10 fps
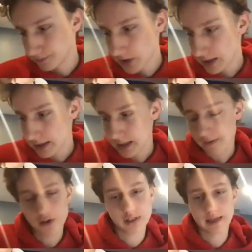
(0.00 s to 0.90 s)
just the stuff
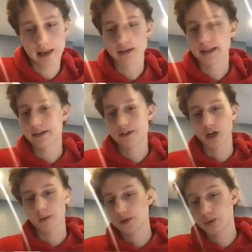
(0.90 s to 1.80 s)
that she did outside the
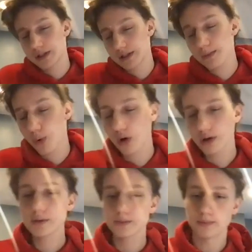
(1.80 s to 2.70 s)
tournaments, which is
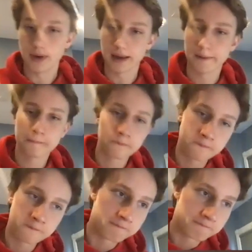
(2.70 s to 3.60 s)
important, but
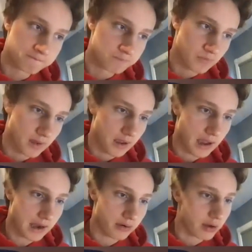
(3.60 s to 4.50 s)

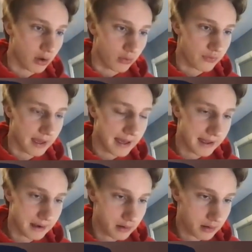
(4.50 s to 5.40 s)
I don't know.
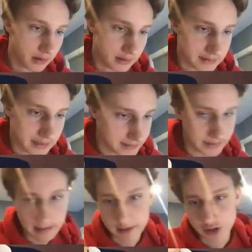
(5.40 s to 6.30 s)
That is less
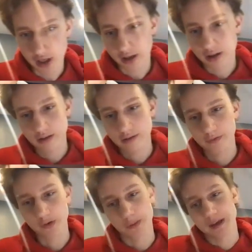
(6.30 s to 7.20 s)
engaging
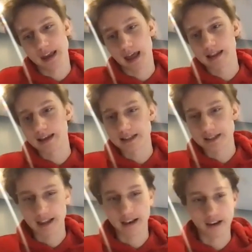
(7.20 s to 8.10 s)
for me, at
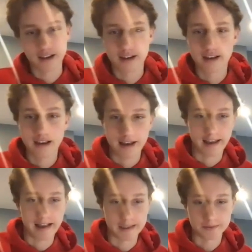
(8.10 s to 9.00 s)
least, than
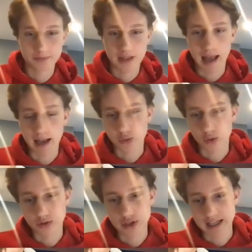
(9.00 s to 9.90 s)
the
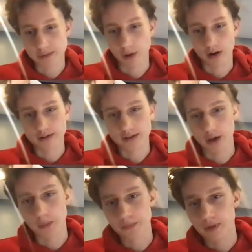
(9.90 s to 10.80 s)
actual chess part.
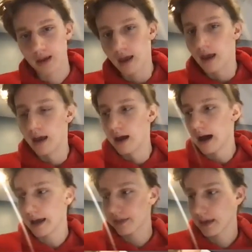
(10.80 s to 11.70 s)
So
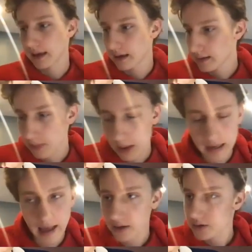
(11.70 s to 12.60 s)
I think the
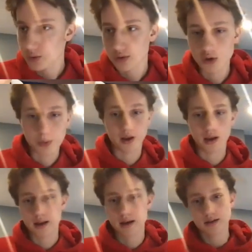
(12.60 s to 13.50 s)
main actress was super
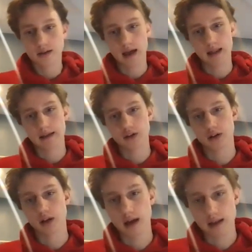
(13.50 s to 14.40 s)
good. I liked her
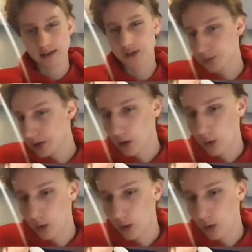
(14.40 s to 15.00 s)
a lot. She was pretty